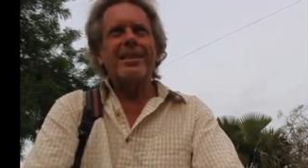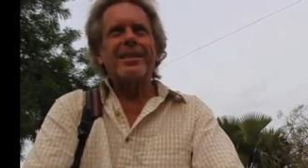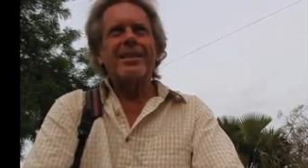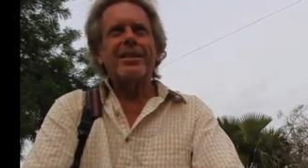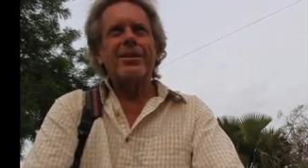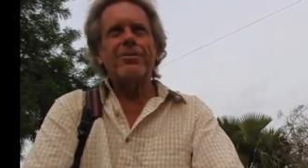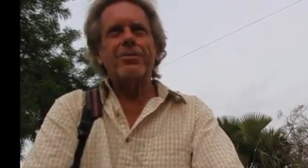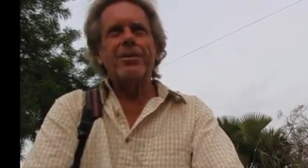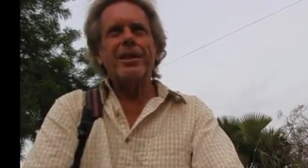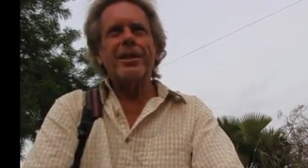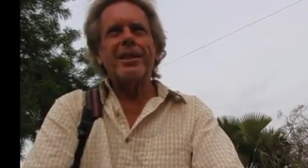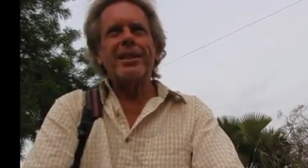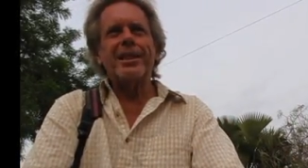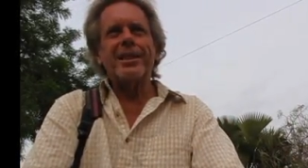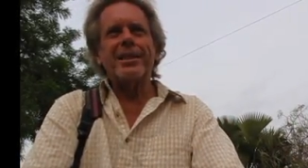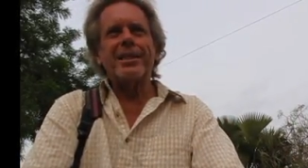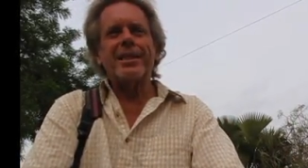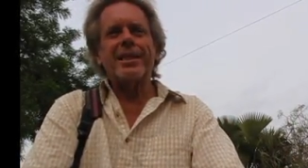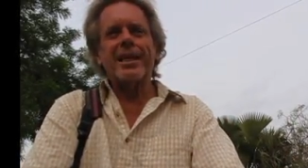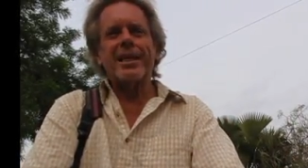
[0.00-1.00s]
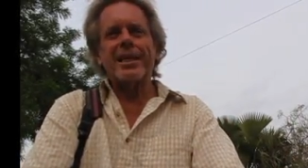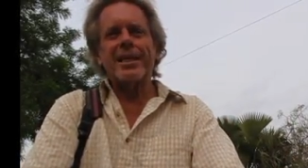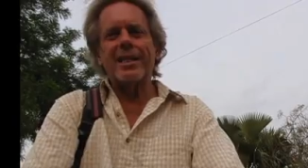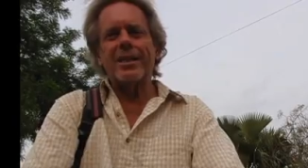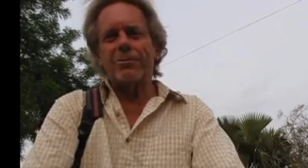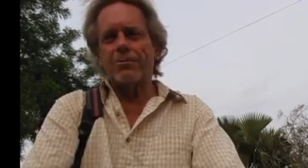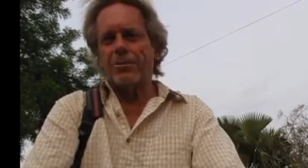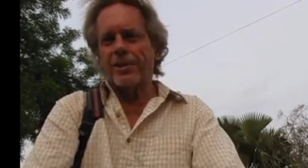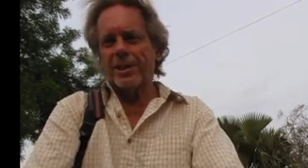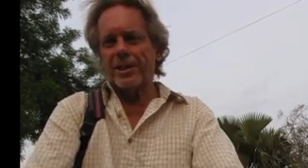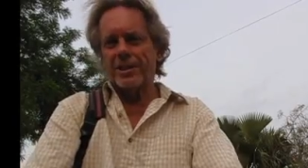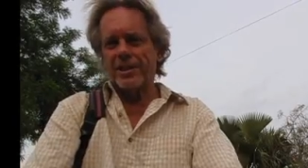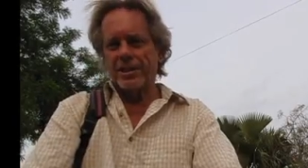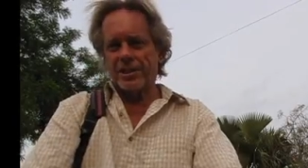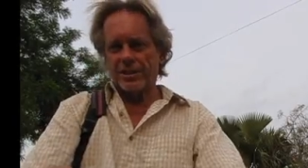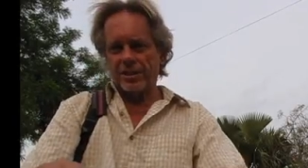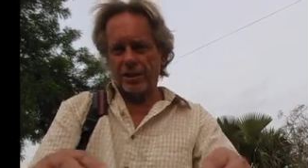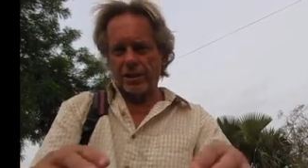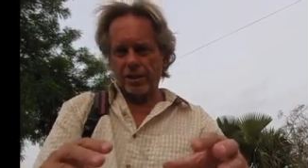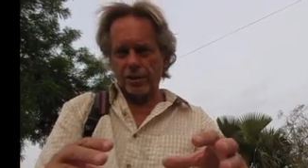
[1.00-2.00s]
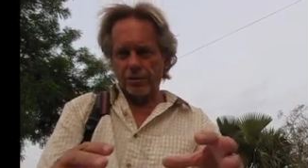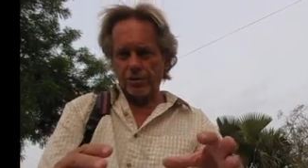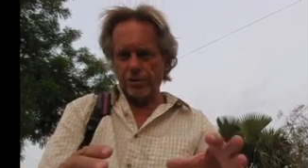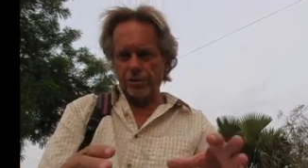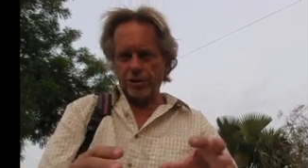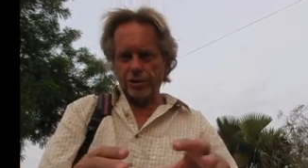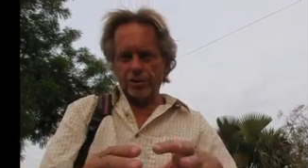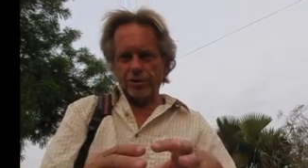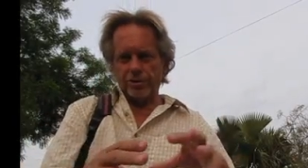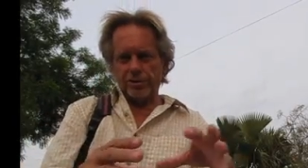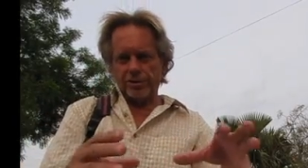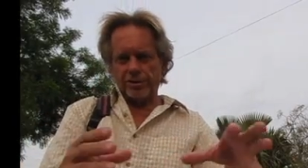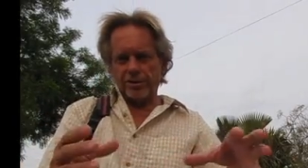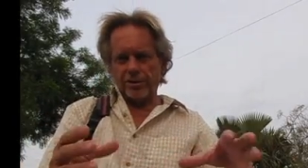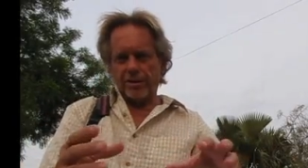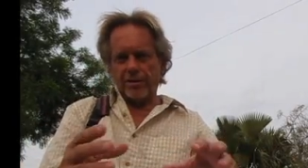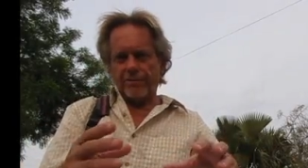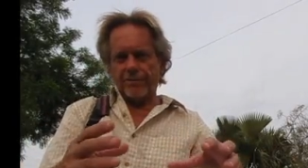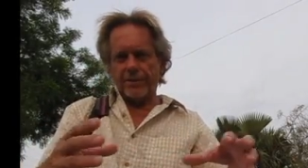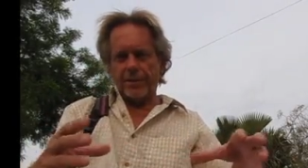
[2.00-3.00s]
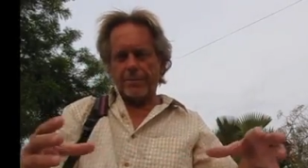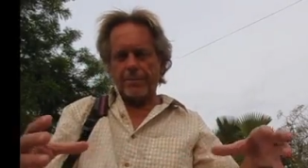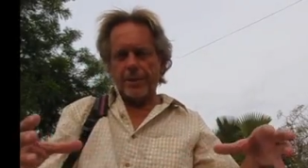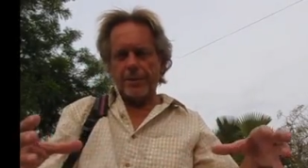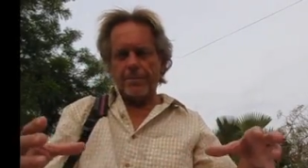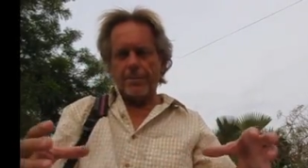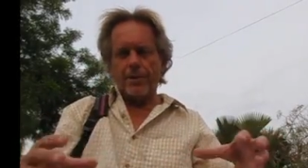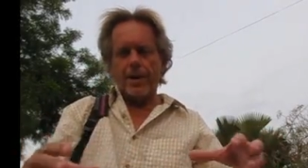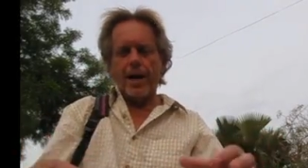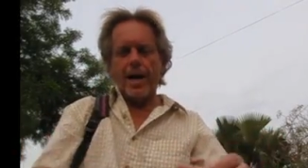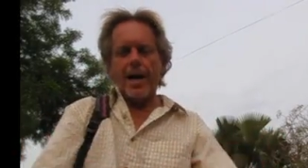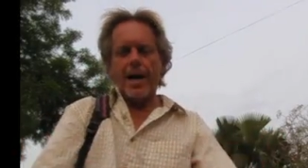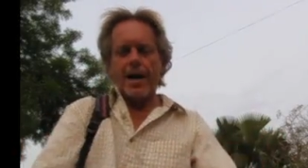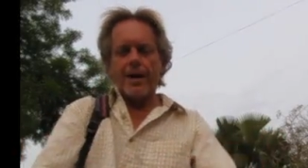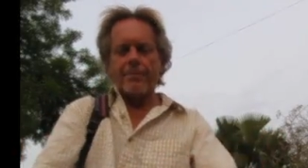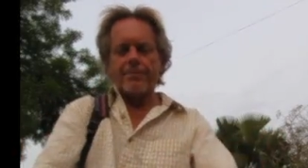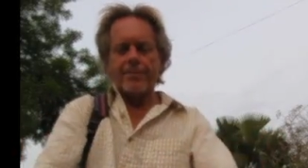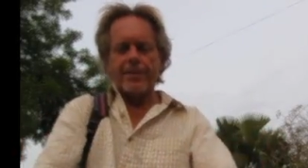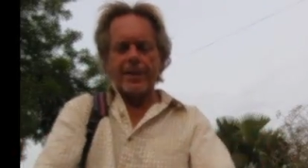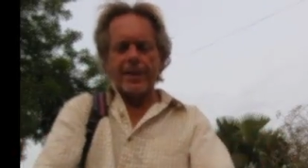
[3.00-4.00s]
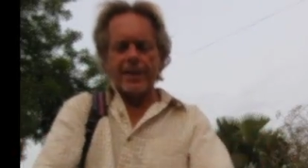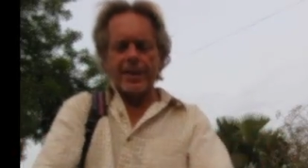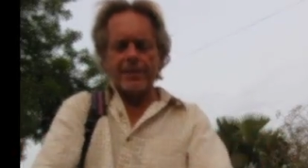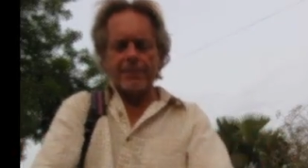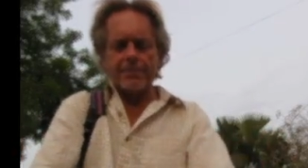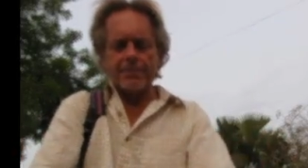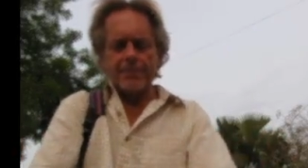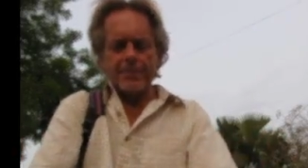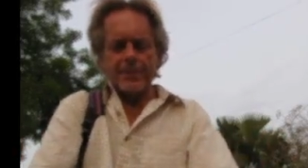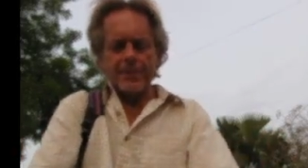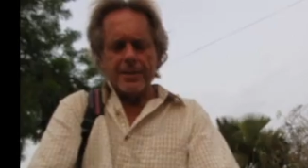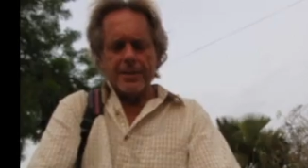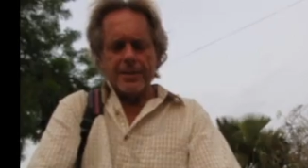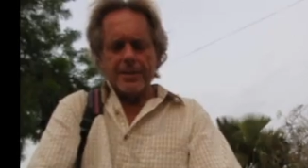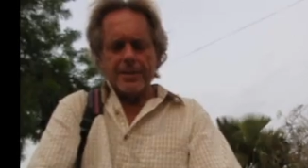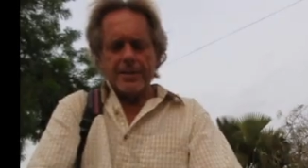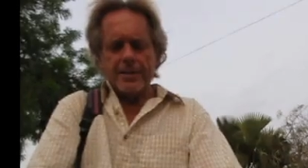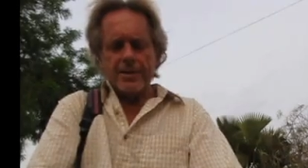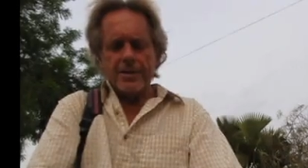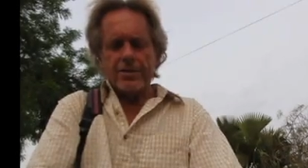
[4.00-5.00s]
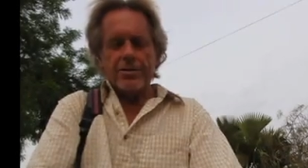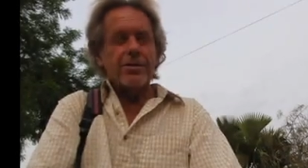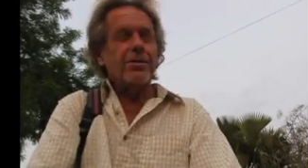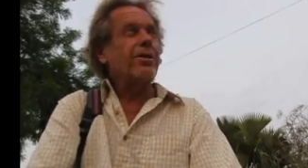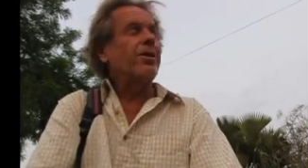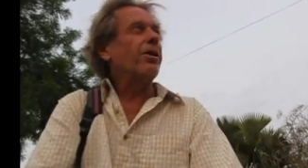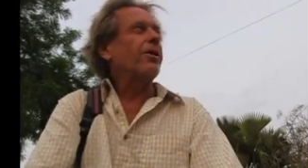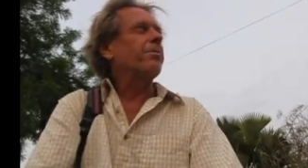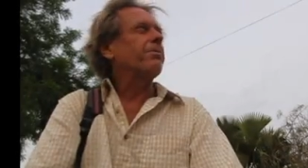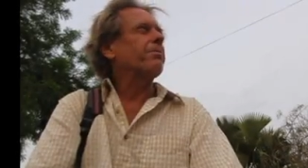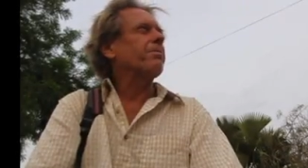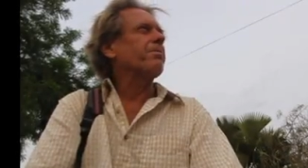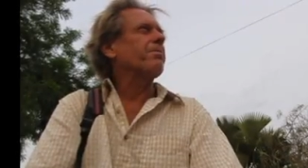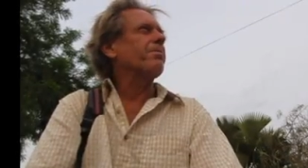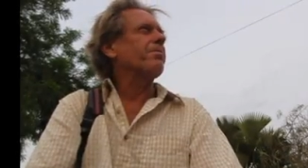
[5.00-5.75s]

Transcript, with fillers: you really got to get rid of this delusional stuff that people have that, you know,